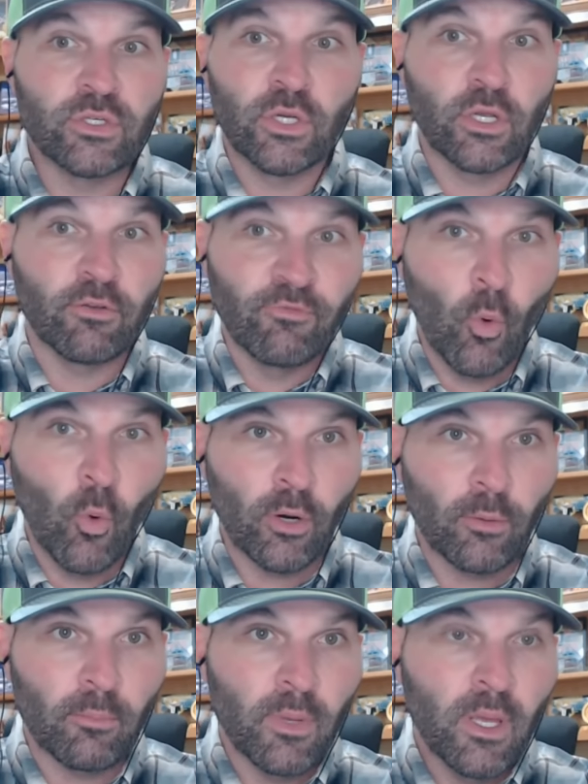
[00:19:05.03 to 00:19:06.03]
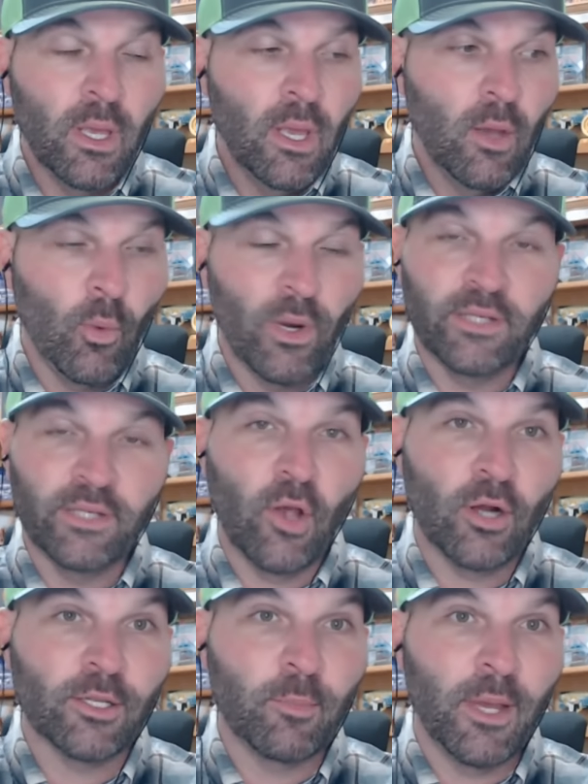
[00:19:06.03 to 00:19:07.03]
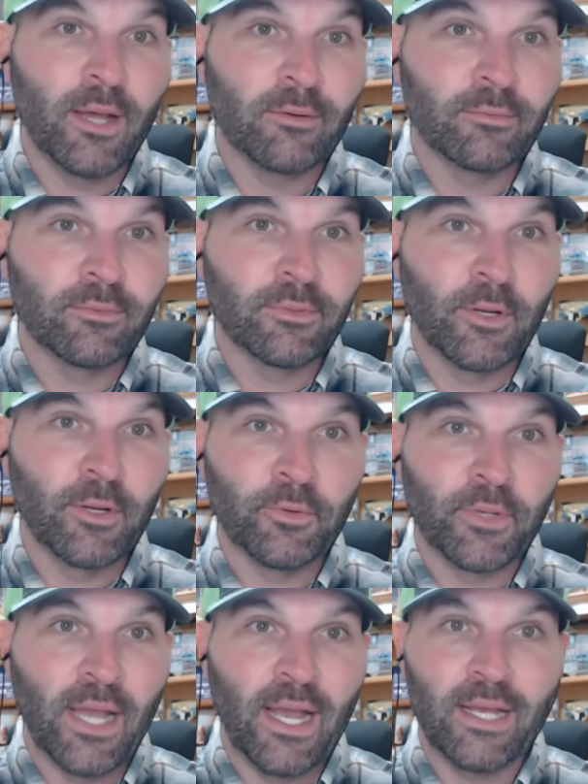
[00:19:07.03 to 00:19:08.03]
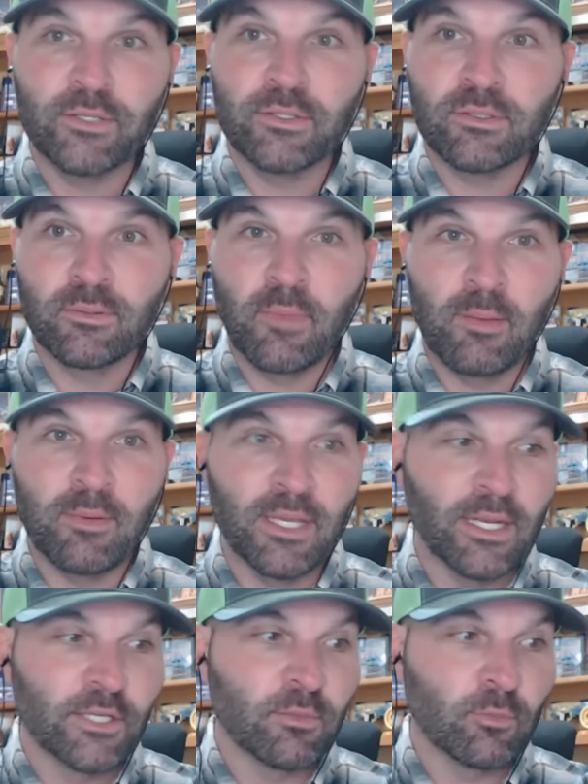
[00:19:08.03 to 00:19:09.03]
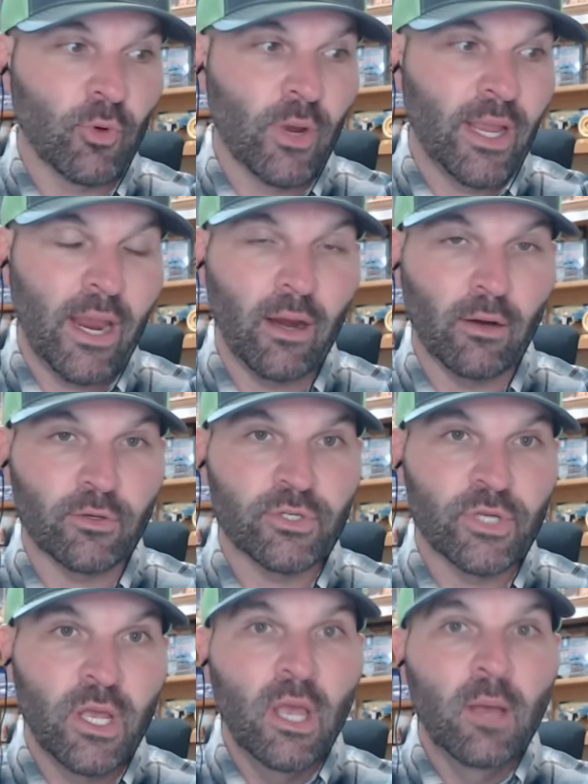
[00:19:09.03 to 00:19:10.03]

to conform when he talked about, you know, guys maybe getting some gray hairs.